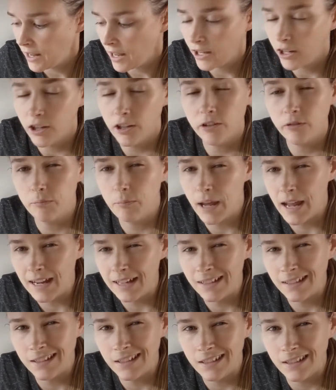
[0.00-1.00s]
I could have
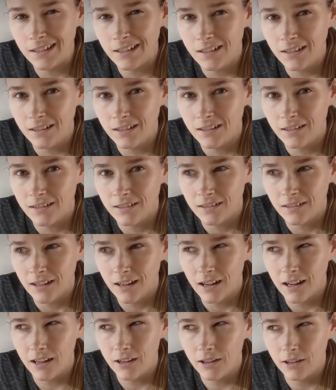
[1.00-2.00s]
painted,
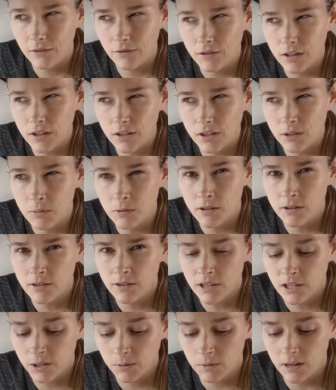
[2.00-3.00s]
I could have done some other
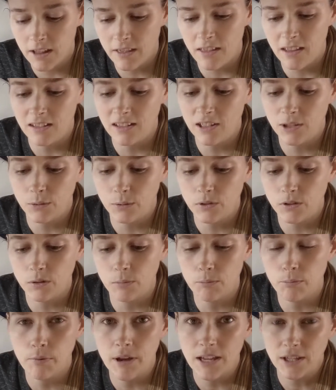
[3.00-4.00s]
things, but I think this was the
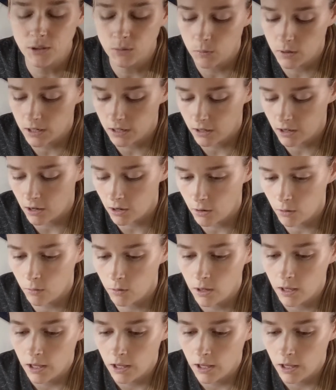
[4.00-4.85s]
best way to go.